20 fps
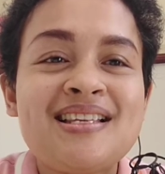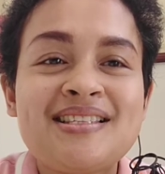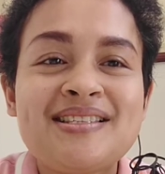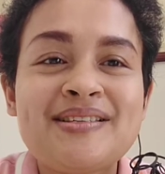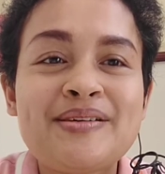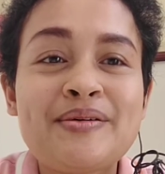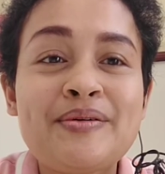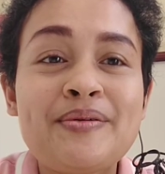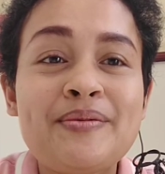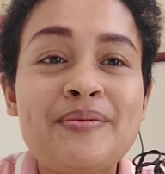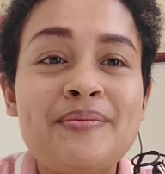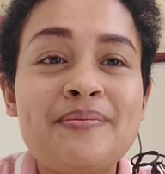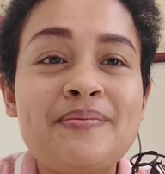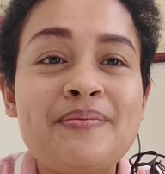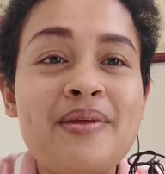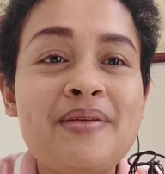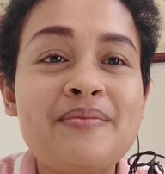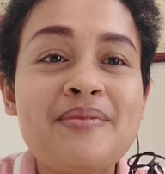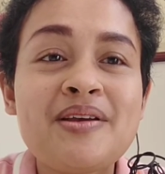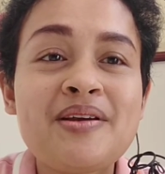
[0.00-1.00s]
so
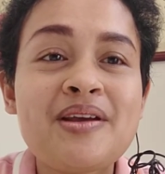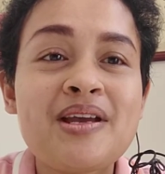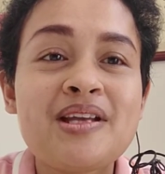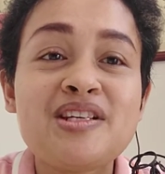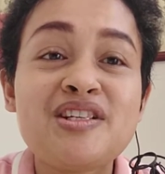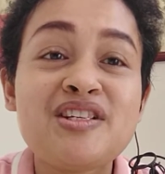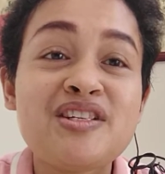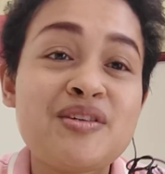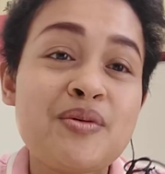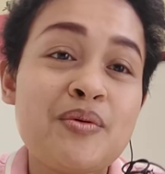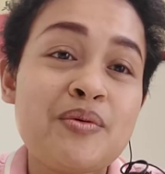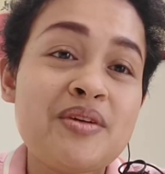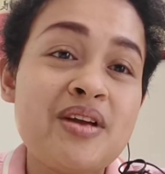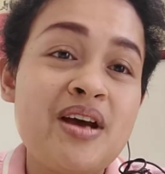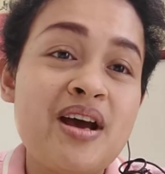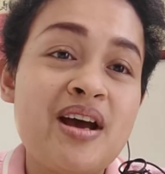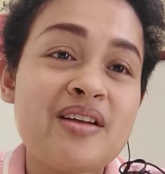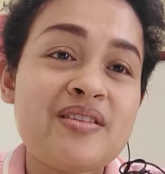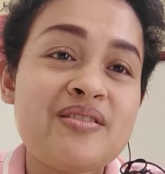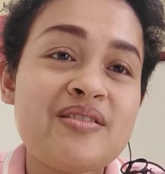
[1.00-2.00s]
maybe you can show the
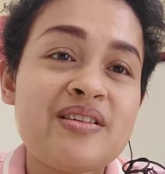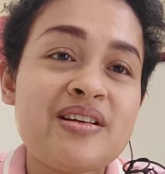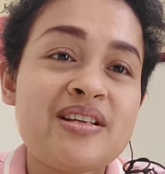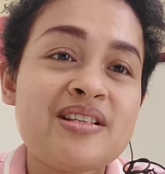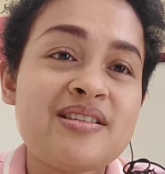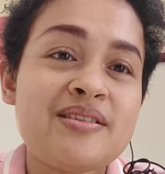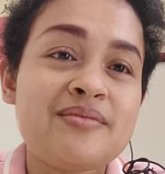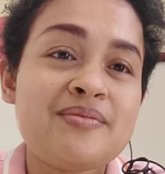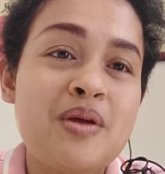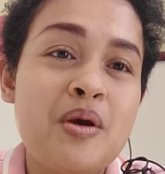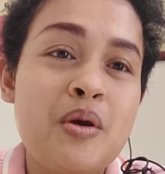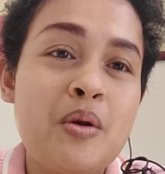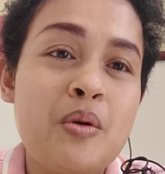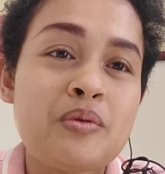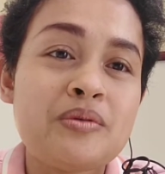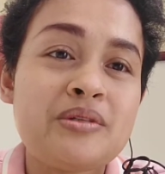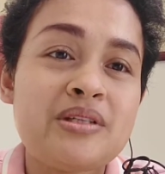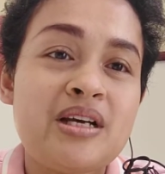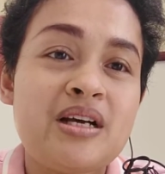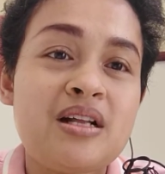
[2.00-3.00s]
address of the
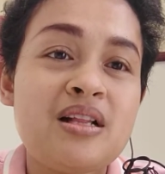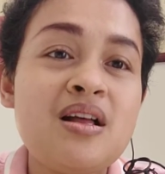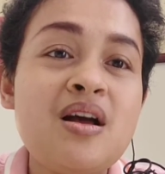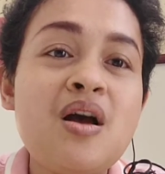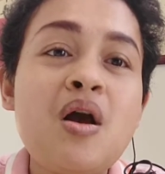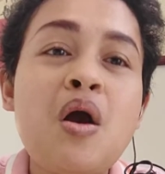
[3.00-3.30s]
hotel